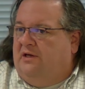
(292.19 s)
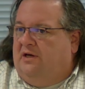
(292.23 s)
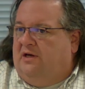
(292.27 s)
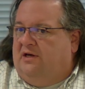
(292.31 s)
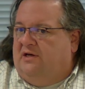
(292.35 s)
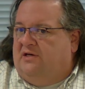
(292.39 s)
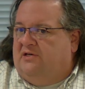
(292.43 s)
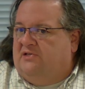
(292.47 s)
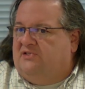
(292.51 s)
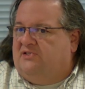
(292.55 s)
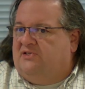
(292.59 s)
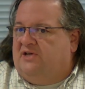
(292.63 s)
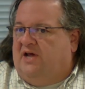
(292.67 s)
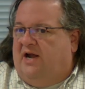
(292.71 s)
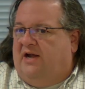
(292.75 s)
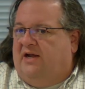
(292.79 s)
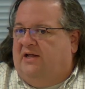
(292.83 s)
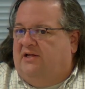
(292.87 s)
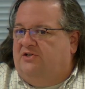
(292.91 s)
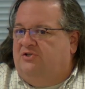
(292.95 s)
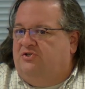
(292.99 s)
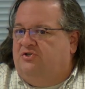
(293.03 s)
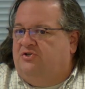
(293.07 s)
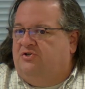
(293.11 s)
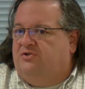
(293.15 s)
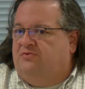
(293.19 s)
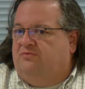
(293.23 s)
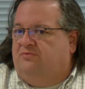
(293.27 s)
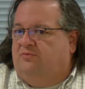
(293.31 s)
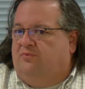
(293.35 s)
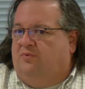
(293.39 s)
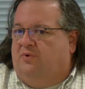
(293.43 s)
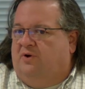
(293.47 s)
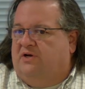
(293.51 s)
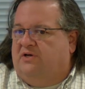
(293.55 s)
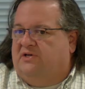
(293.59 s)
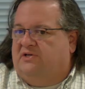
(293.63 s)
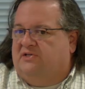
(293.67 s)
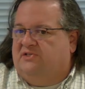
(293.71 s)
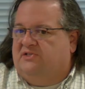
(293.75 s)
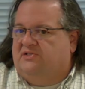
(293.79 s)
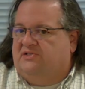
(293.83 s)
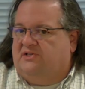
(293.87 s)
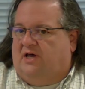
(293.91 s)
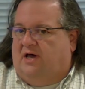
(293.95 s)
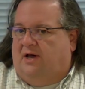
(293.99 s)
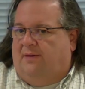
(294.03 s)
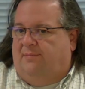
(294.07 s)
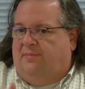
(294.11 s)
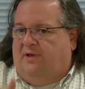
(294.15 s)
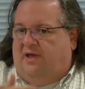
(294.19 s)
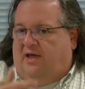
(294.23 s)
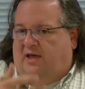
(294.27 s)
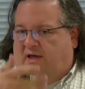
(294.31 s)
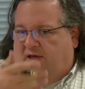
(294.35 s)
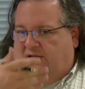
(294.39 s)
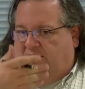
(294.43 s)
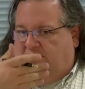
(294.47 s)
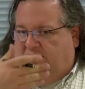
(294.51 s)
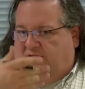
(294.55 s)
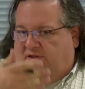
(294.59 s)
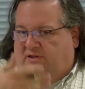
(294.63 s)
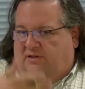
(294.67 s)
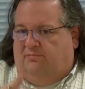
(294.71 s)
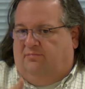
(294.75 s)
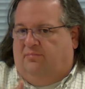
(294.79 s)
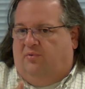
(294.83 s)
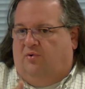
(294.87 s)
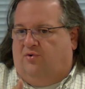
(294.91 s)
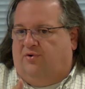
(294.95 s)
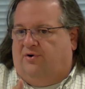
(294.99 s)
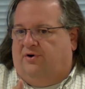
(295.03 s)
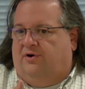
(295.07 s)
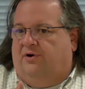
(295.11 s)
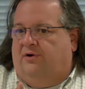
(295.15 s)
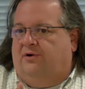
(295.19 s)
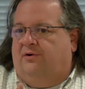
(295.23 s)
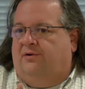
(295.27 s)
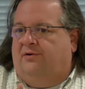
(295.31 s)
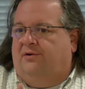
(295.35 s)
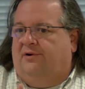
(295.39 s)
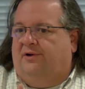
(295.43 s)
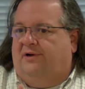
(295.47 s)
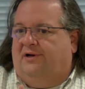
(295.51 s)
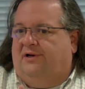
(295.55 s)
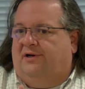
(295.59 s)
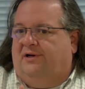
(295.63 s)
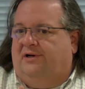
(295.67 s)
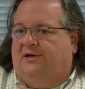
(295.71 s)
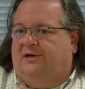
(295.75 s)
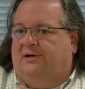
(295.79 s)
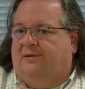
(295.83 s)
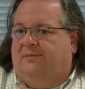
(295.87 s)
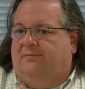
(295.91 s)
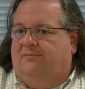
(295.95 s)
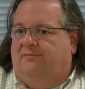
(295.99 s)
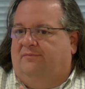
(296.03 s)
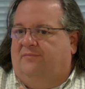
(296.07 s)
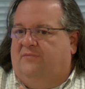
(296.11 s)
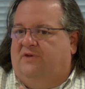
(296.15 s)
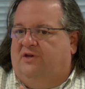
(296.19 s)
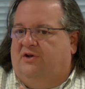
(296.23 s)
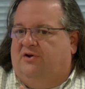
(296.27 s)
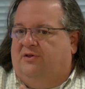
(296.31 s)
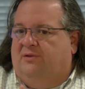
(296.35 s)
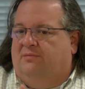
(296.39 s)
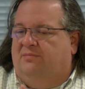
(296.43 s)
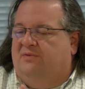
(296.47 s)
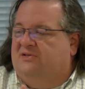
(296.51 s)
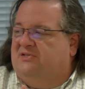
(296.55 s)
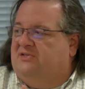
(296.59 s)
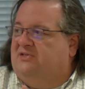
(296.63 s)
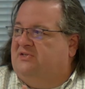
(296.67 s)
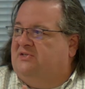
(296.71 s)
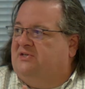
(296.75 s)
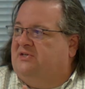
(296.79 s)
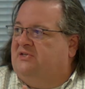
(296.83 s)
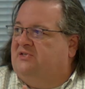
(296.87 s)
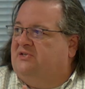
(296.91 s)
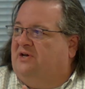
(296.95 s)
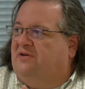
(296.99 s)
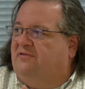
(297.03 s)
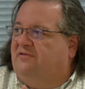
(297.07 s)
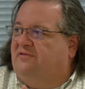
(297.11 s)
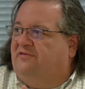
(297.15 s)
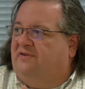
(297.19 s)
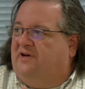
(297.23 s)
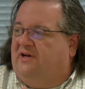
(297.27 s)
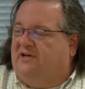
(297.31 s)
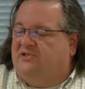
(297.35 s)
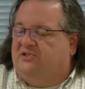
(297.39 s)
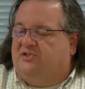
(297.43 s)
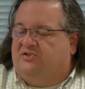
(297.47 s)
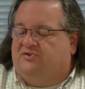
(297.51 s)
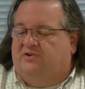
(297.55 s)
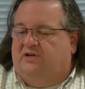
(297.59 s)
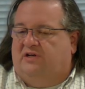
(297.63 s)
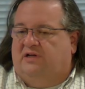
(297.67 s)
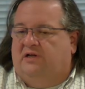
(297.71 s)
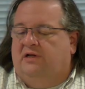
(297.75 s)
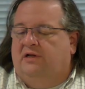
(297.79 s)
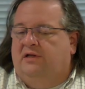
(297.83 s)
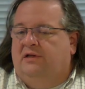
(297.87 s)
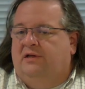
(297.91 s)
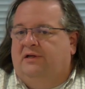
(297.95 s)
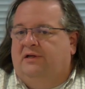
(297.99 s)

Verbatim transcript: Uh, signage was up at the border um, near the businesses off of High Street.